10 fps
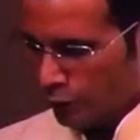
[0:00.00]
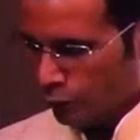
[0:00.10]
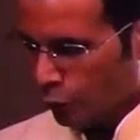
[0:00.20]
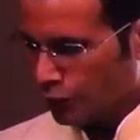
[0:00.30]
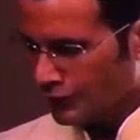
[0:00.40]

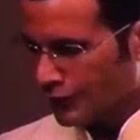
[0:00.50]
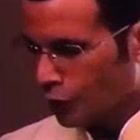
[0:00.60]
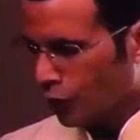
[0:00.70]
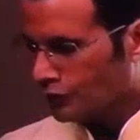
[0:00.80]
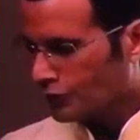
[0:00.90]
What is the
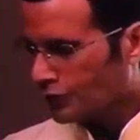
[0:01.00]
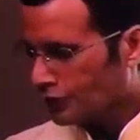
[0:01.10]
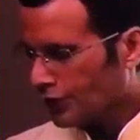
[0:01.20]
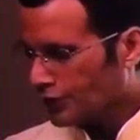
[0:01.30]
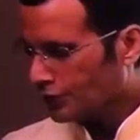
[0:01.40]

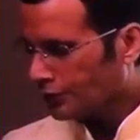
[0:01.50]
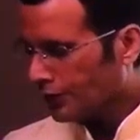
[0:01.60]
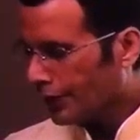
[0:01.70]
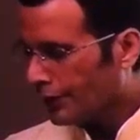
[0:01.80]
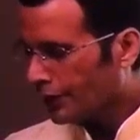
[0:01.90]
concentration
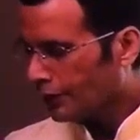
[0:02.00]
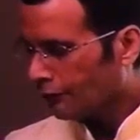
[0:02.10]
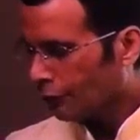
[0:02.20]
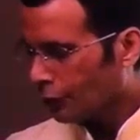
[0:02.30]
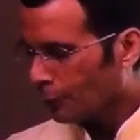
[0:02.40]
gradient
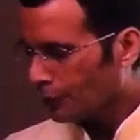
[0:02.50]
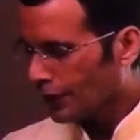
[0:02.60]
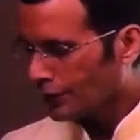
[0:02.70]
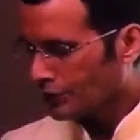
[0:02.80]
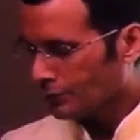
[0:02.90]
for
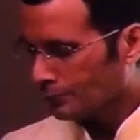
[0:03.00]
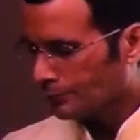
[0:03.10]
potassium?